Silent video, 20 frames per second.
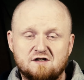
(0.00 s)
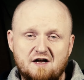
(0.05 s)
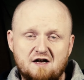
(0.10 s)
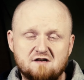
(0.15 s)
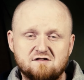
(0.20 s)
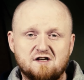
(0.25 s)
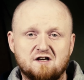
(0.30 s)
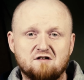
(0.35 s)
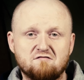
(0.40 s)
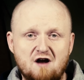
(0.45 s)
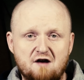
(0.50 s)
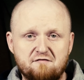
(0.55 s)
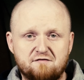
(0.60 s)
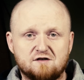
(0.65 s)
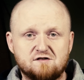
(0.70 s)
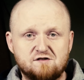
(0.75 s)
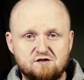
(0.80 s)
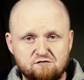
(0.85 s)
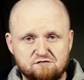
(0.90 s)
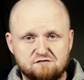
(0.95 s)
it has a
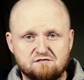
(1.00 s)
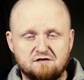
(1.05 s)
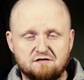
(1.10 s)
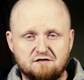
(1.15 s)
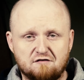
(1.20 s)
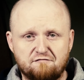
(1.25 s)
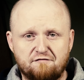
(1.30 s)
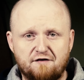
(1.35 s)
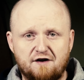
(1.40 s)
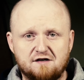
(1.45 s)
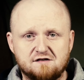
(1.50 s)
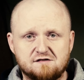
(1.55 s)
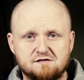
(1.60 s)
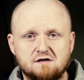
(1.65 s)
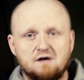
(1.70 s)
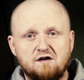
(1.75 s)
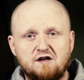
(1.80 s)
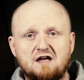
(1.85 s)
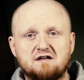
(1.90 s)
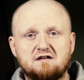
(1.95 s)
graphics user interface,
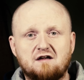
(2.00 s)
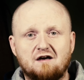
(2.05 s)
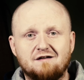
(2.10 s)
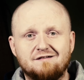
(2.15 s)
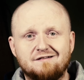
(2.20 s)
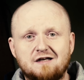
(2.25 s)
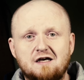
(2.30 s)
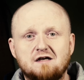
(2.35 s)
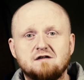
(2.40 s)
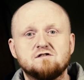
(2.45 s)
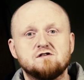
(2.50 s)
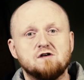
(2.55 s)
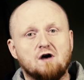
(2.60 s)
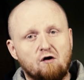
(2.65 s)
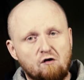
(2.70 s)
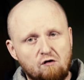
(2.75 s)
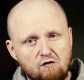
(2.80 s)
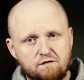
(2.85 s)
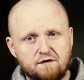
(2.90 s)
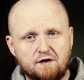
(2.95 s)
yet contains
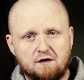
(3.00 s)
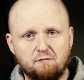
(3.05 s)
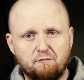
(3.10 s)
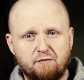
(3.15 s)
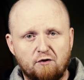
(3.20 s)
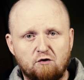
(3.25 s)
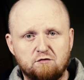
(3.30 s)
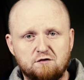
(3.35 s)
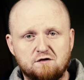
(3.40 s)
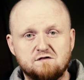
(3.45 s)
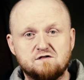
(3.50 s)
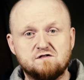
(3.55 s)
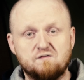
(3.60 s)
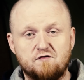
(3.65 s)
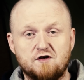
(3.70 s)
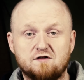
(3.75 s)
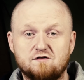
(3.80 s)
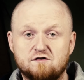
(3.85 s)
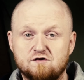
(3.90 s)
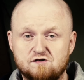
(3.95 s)
all the components
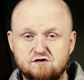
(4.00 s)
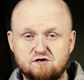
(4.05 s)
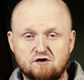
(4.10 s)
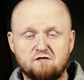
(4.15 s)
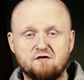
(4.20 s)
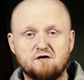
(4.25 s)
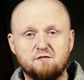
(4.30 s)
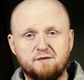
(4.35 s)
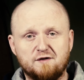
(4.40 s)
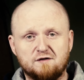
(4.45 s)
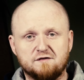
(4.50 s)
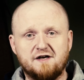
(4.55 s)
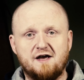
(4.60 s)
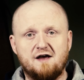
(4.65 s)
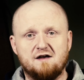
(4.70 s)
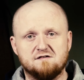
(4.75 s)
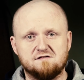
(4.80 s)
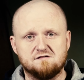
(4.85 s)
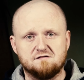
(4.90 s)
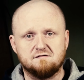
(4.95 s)
that the server build
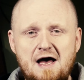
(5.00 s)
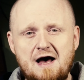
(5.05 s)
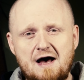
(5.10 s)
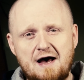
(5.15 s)
has.